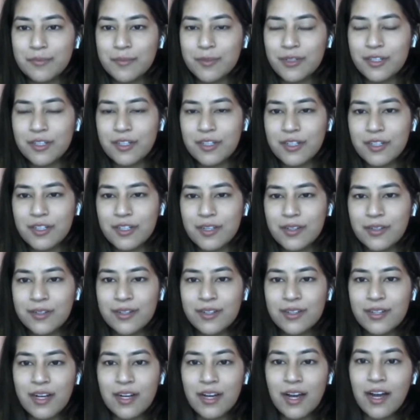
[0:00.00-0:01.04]
in
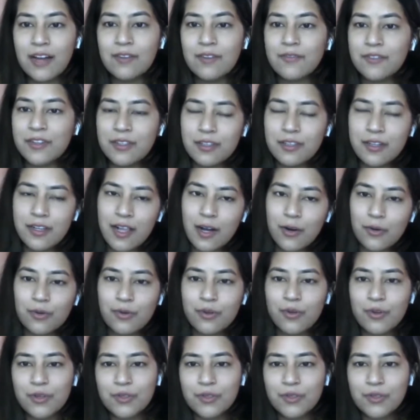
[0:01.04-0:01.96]
particular, and with cloud